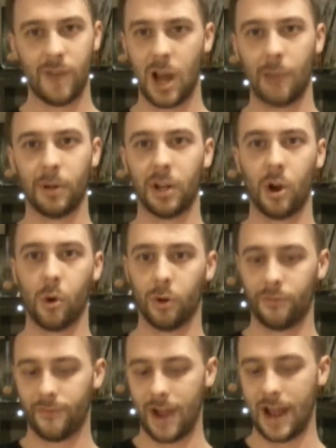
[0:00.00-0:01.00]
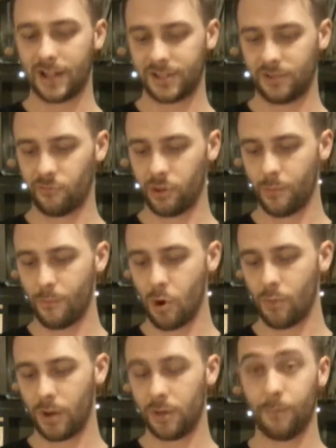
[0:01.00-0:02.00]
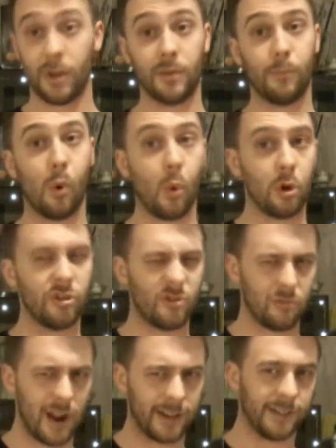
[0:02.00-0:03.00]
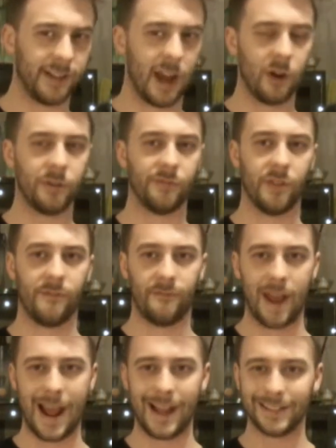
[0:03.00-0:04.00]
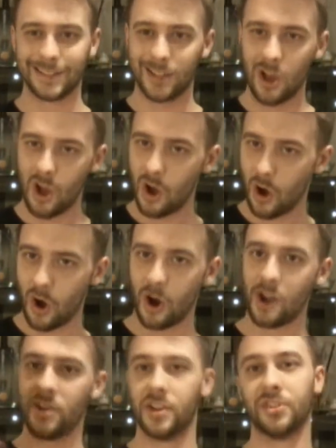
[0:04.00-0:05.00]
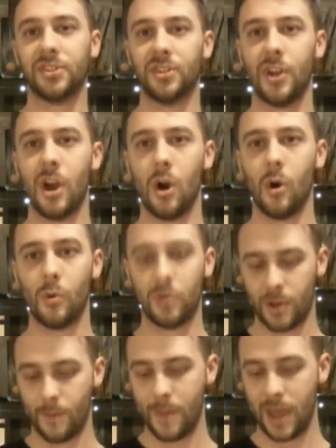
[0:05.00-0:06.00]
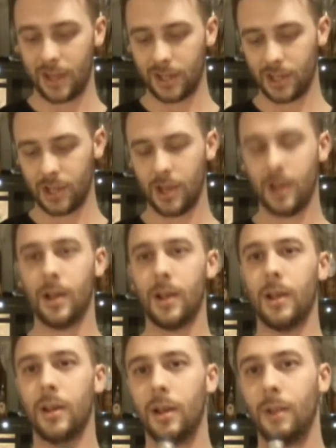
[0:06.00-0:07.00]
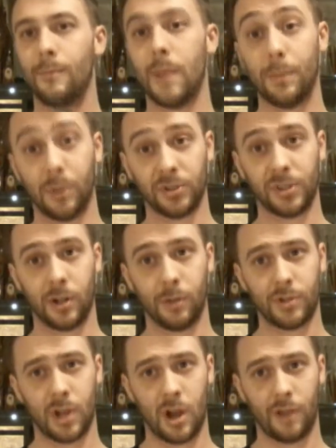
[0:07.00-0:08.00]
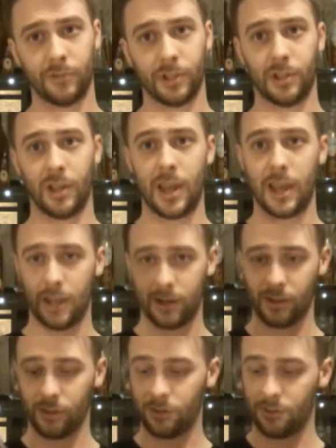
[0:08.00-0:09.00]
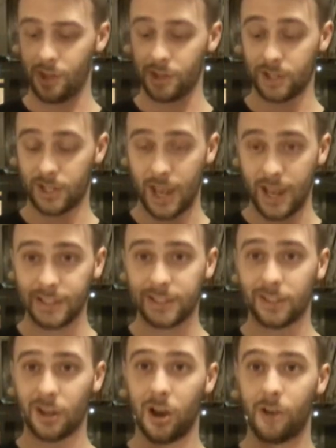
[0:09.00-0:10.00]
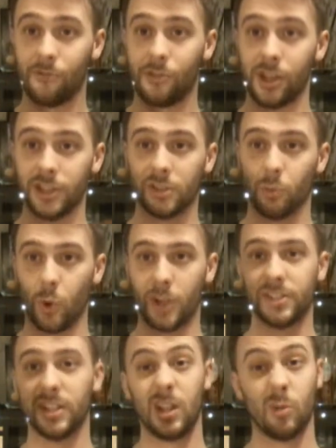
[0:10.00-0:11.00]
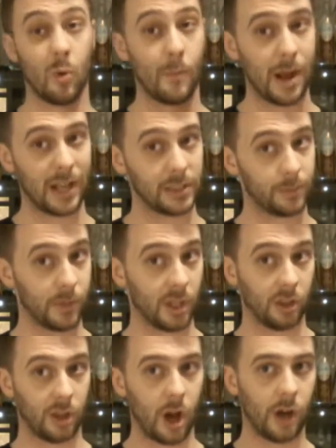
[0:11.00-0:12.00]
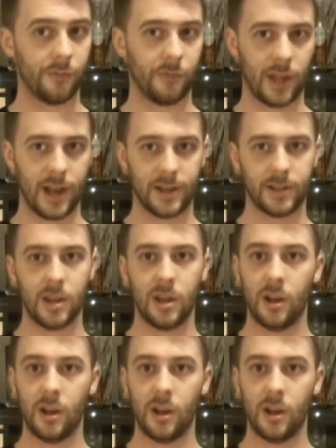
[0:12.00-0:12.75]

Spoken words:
I'm going to go with vats for the moment, but poured directly out of the vats onto snow to make maple syrup toffee, and the taste of this whiskey reminds me a lot of that.